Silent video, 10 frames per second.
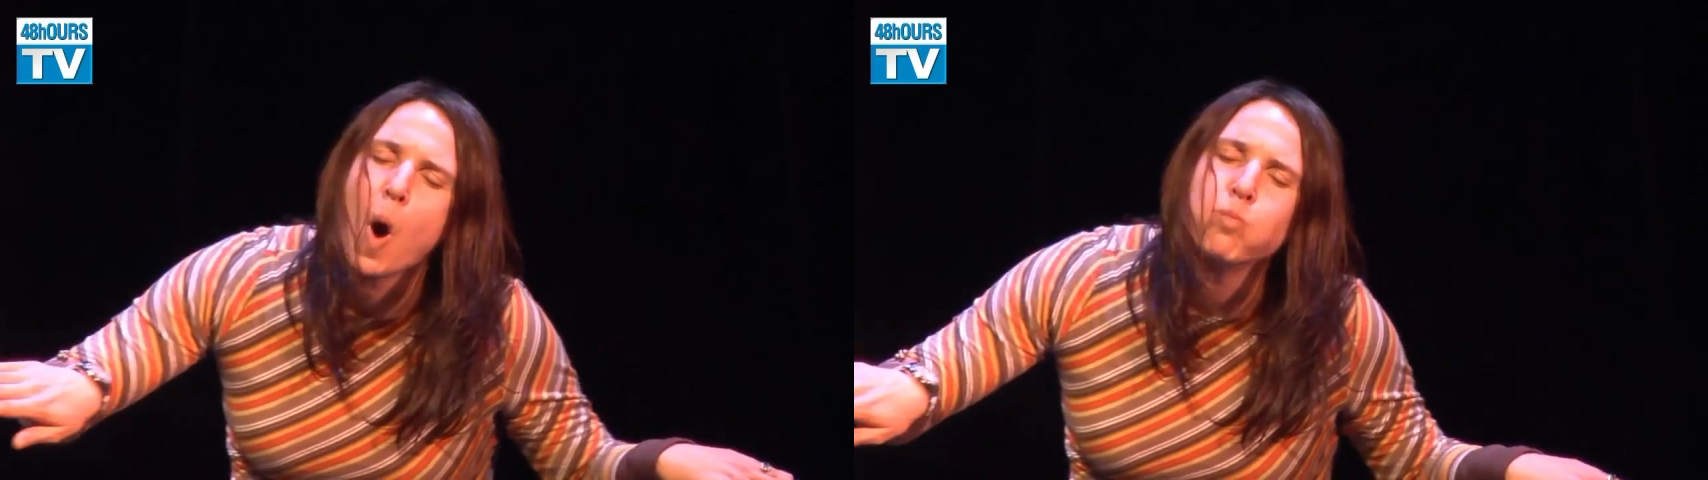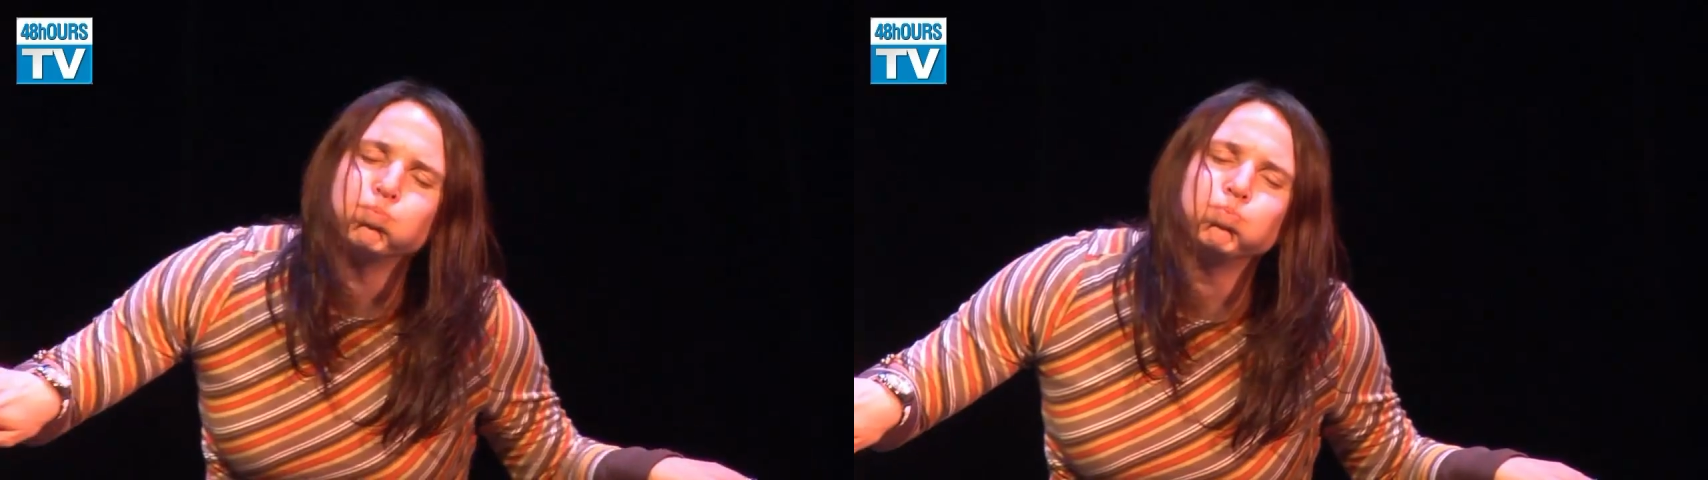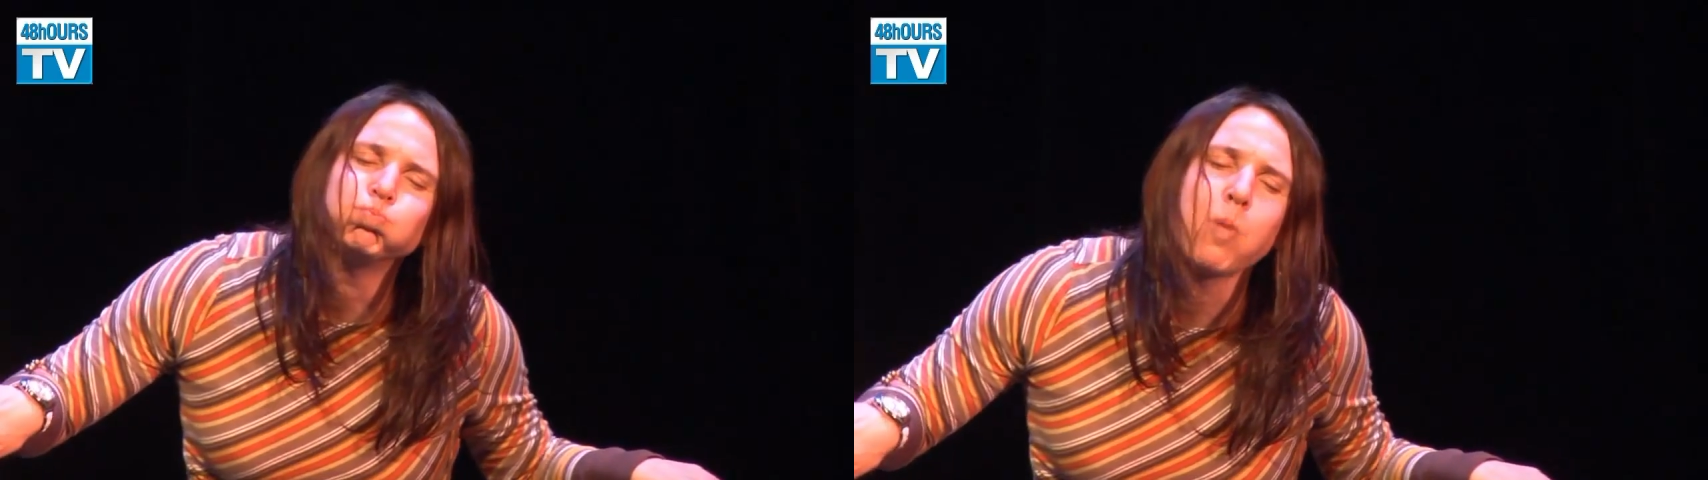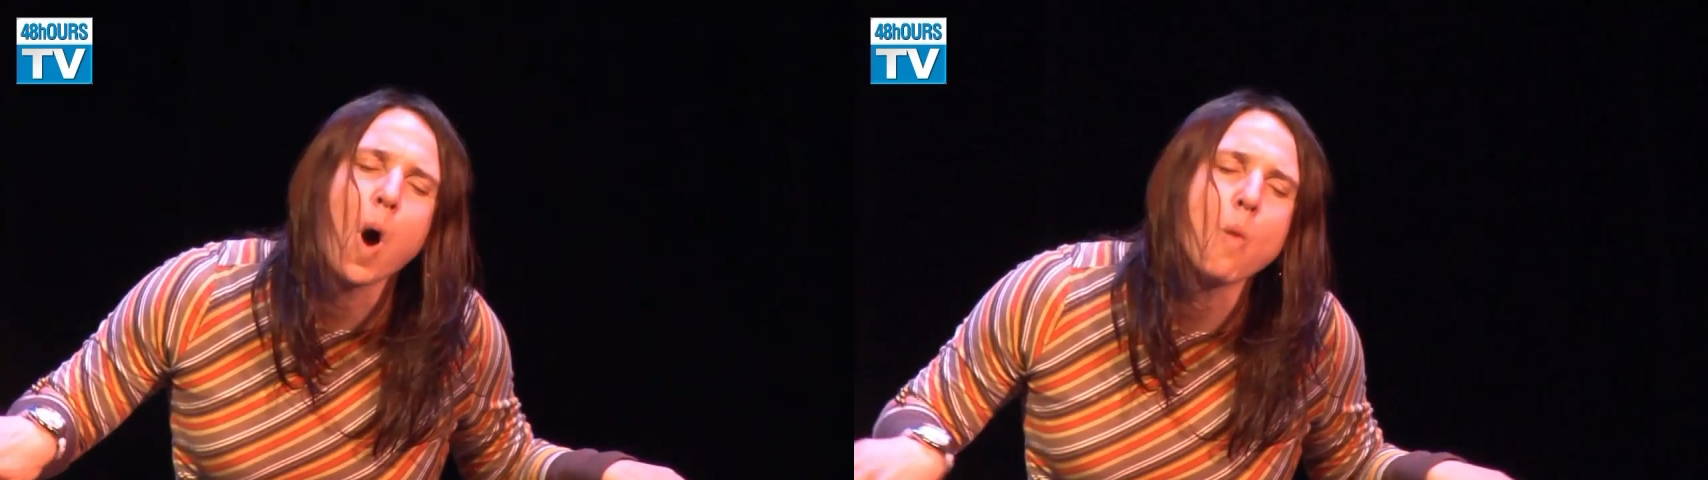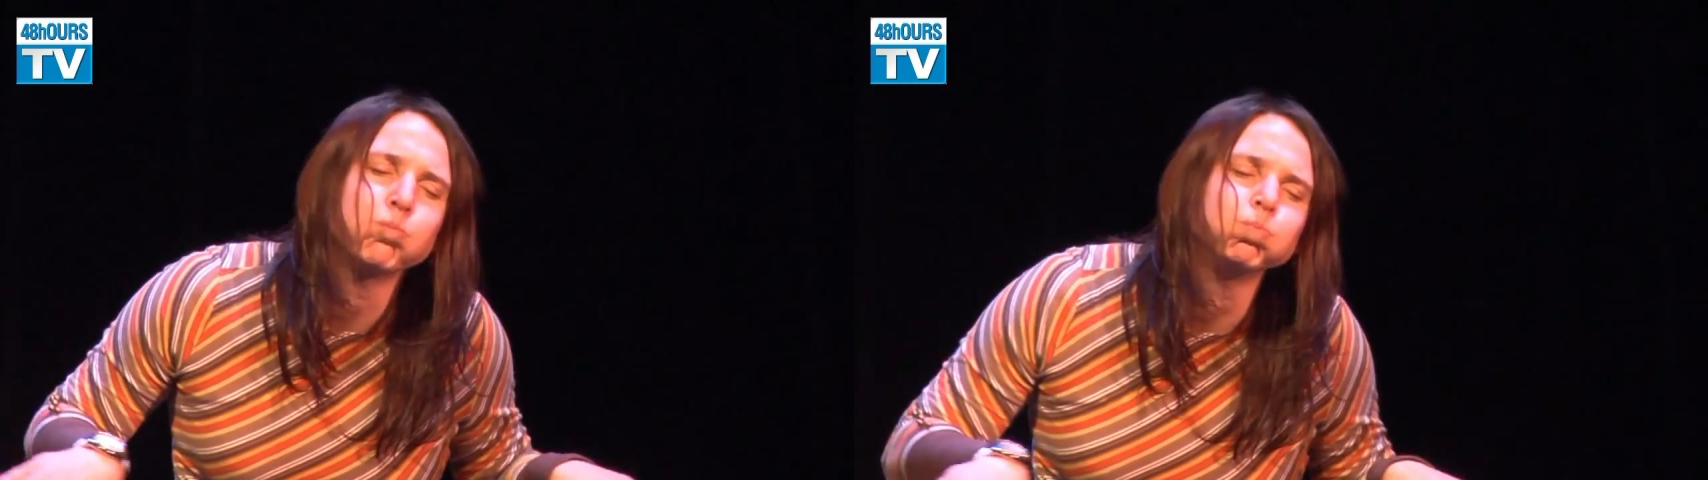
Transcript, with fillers: first so that you don't